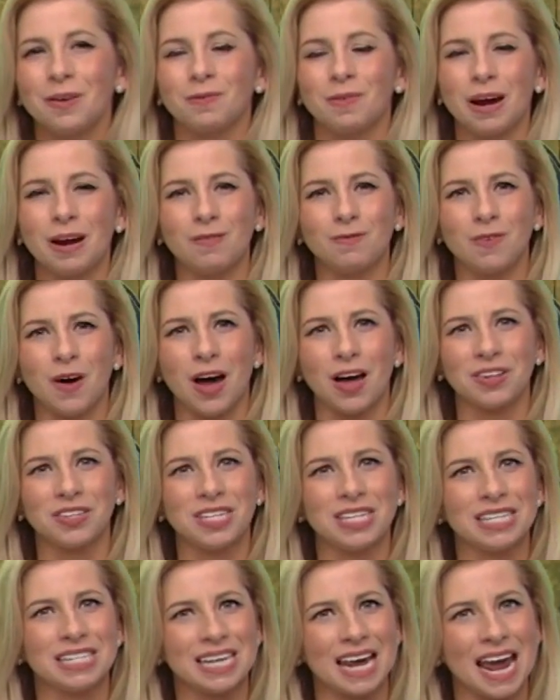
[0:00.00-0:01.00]
Rainfall
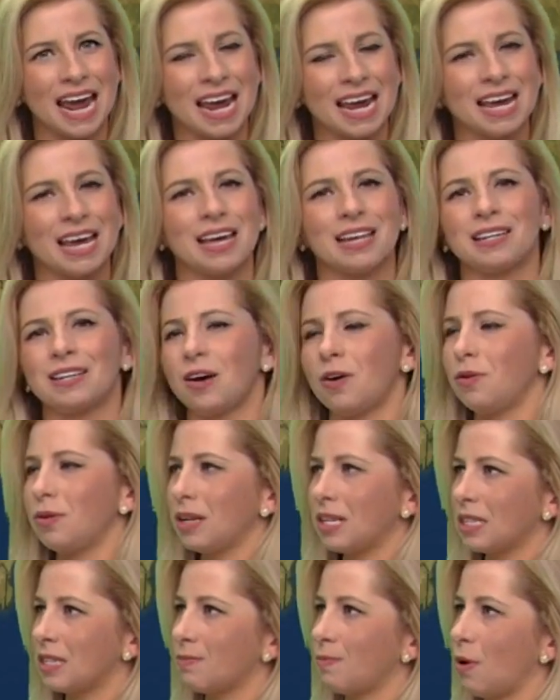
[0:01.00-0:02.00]
today,
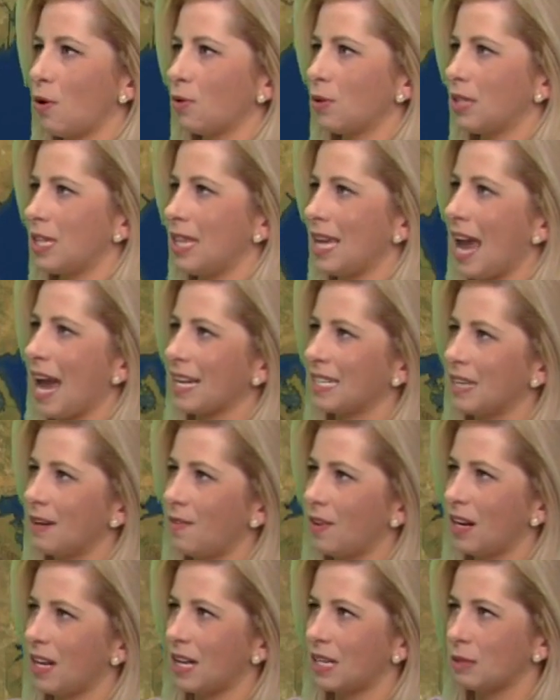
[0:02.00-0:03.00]
notice most of the
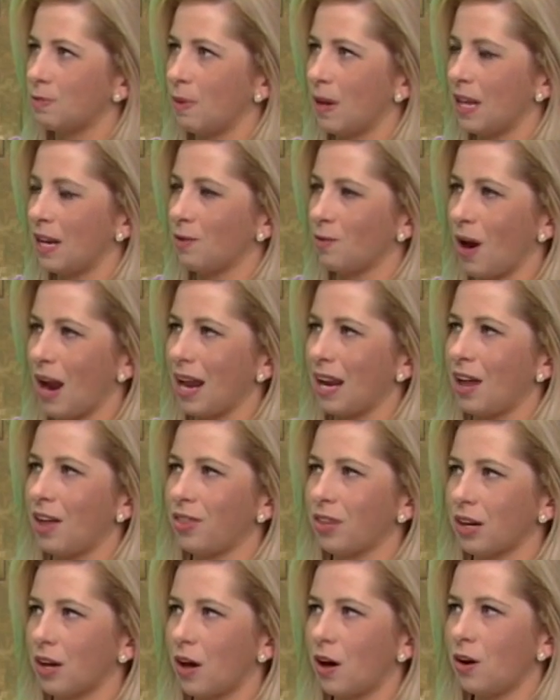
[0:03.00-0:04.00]
activity has been right
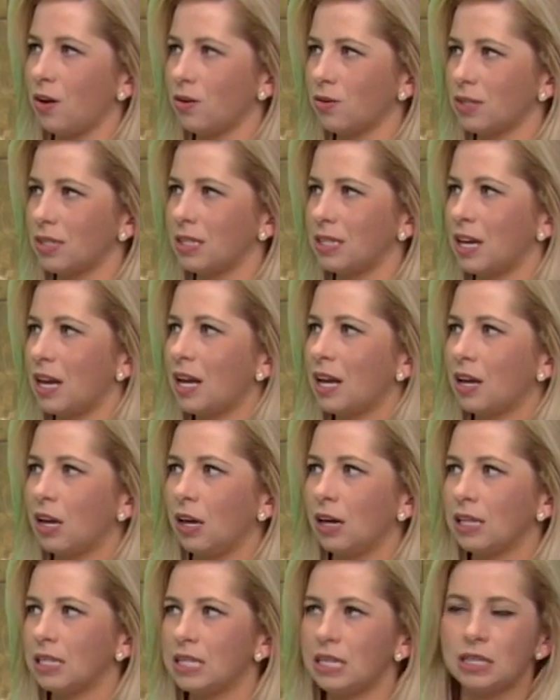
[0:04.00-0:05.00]
on the coast.
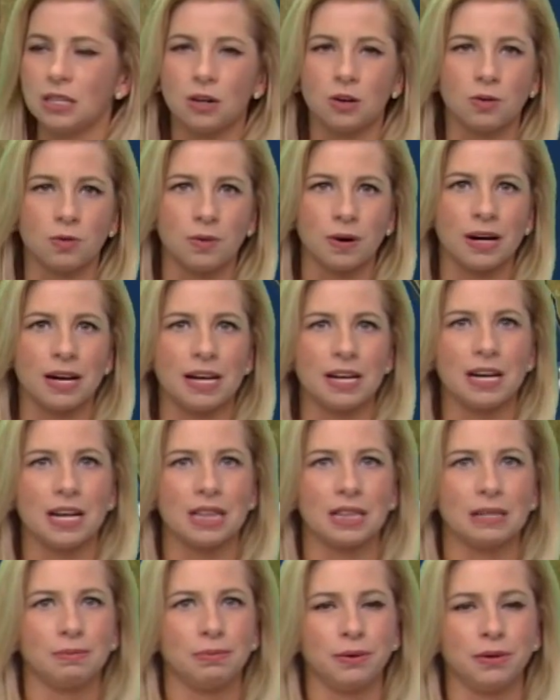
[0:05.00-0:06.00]
You can see the green
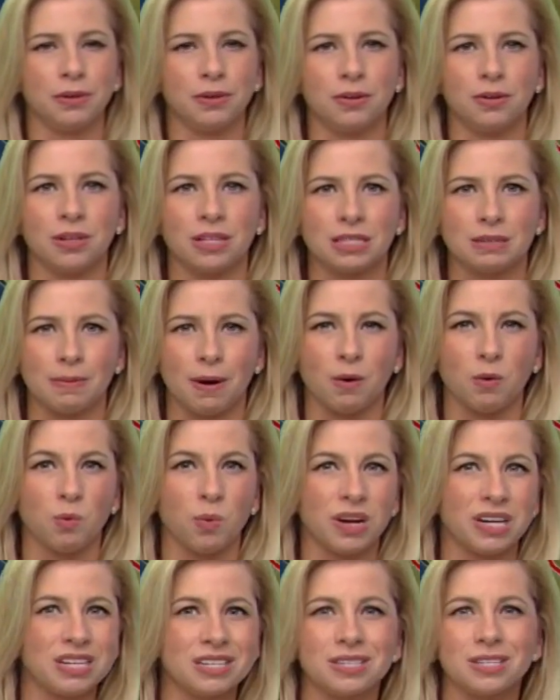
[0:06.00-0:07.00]
and the blue, that's about
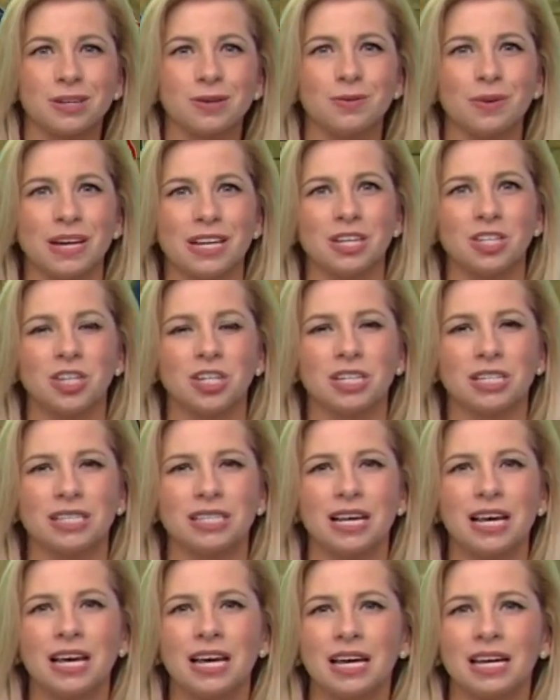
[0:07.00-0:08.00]
1 to 2 inches.